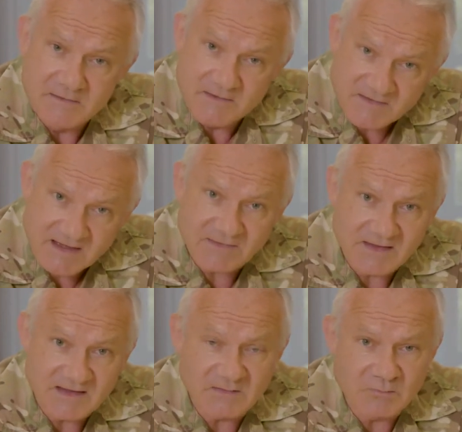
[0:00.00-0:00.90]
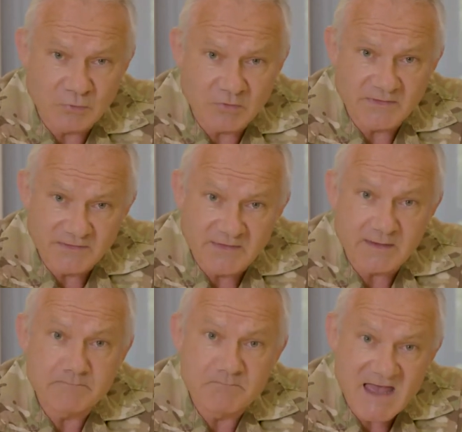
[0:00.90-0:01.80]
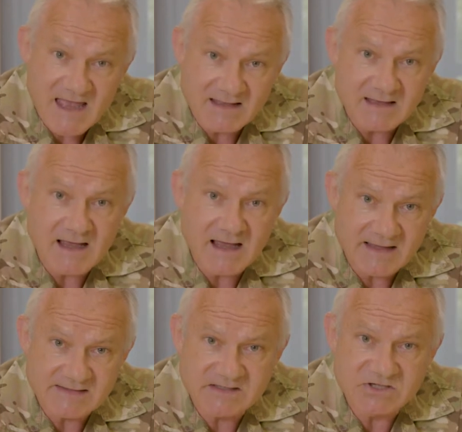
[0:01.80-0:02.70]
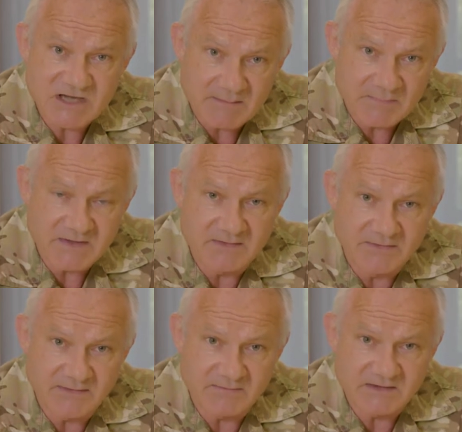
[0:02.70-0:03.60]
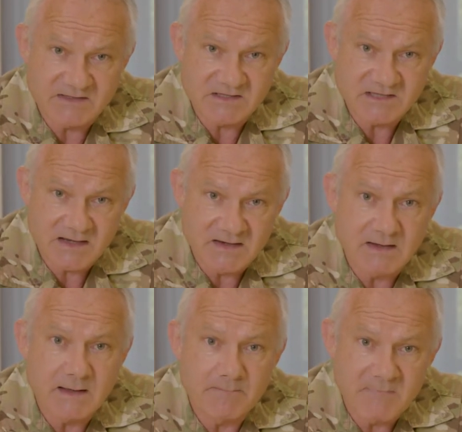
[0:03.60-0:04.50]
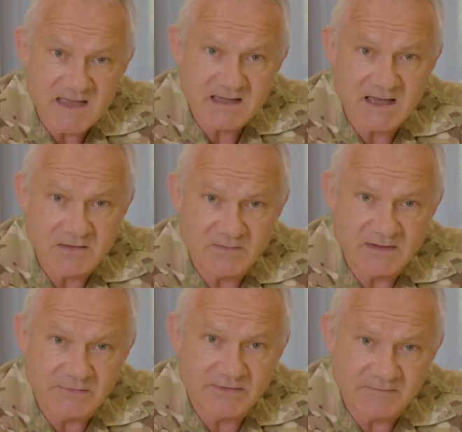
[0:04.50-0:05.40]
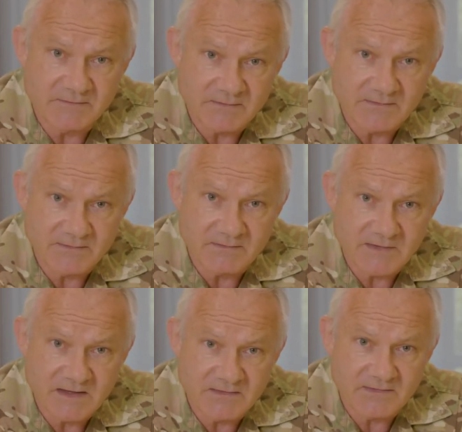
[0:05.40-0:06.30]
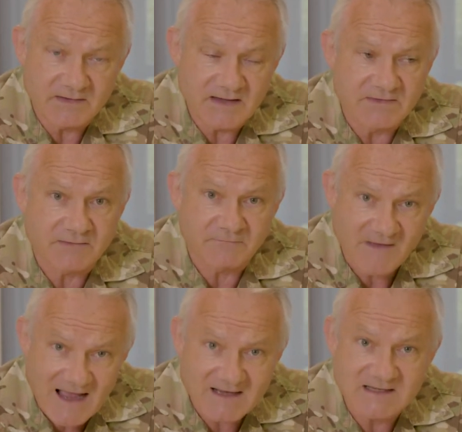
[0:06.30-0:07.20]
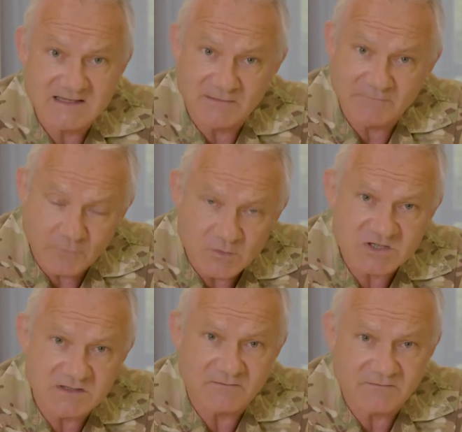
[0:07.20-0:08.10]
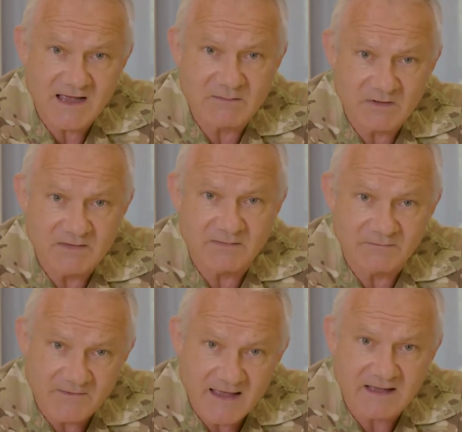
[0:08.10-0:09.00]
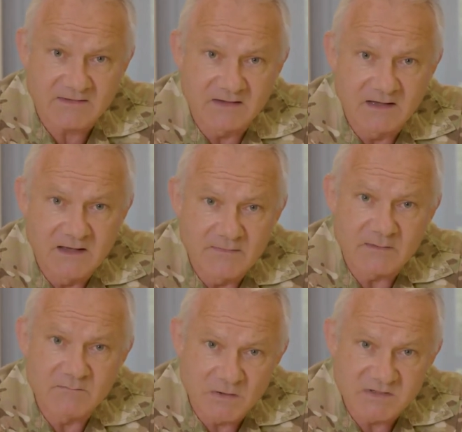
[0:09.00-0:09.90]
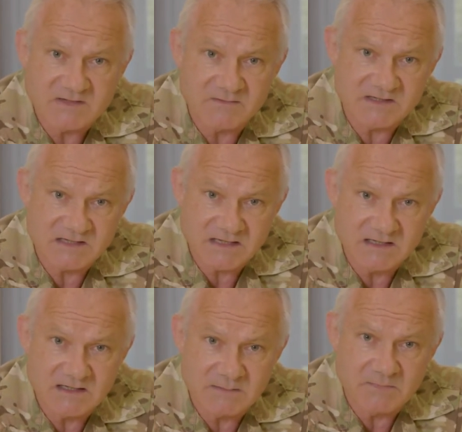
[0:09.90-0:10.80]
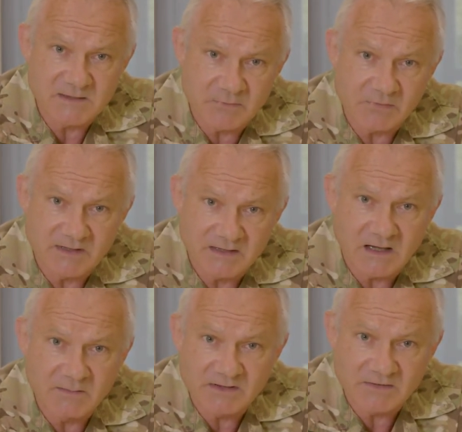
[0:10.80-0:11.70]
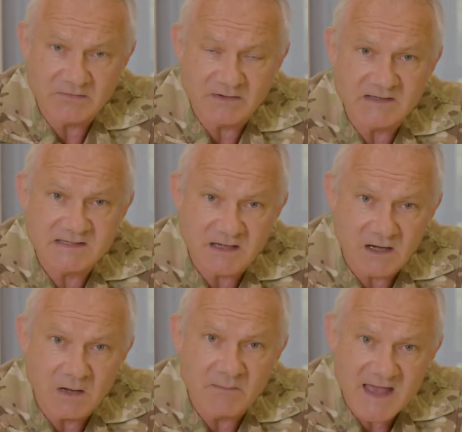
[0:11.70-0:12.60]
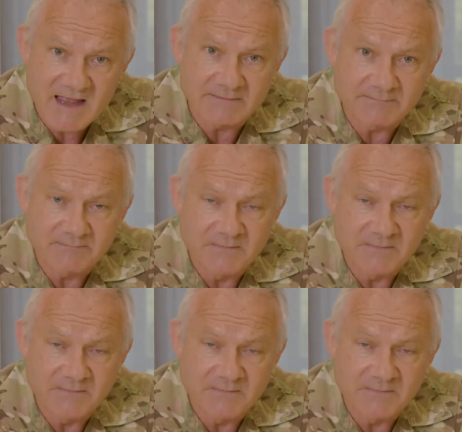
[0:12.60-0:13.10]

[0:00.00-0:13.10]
The second thing is important is that men, as champions of this agenda, make a real difference. It's a fact, it's an unfortunate fact, but it's a fact that most of the senior people in our militaries are men.